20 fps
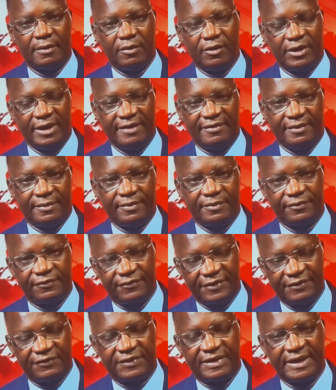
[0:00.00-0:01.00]
On the
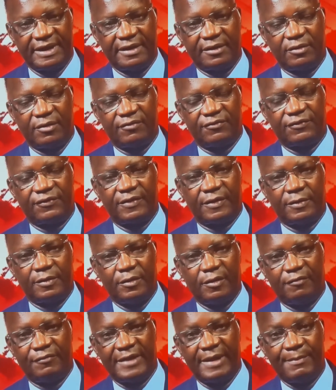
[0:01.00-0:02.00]
15th of
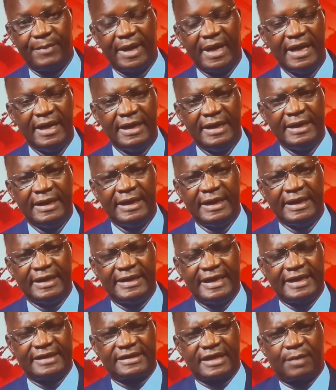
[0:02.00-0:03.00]
November,
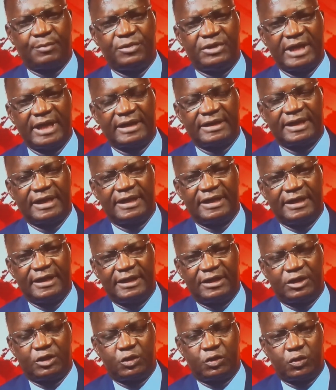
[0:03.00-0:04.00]
they subjected
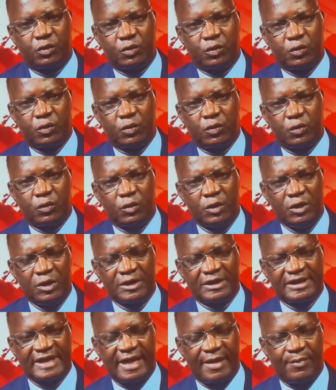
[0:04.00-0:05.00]
it to
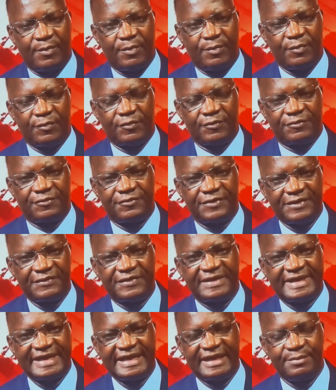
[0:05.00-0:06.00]
some
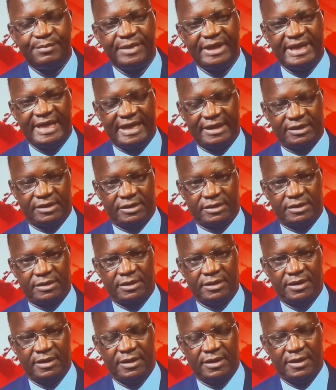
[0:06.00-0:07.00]
15 minutes
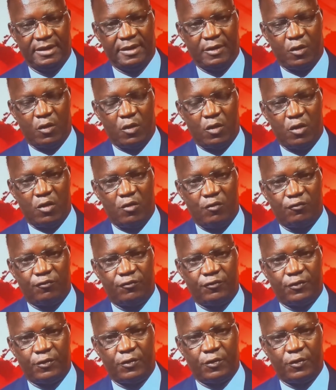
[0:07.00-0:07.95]
of